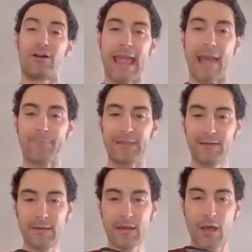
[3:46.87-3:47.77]
you're darn
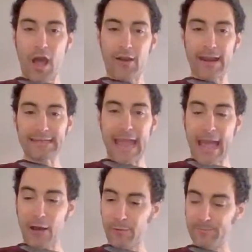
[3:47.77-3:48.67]
happy. All right,
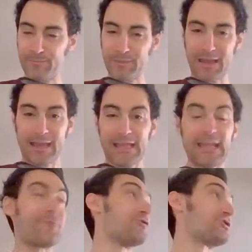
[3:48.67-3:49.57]
now,
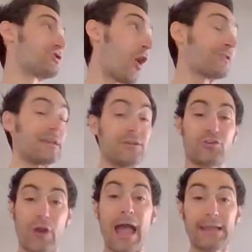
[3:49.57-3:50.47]
if you sold it,
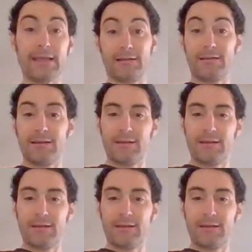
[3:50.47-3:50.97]
you're crying.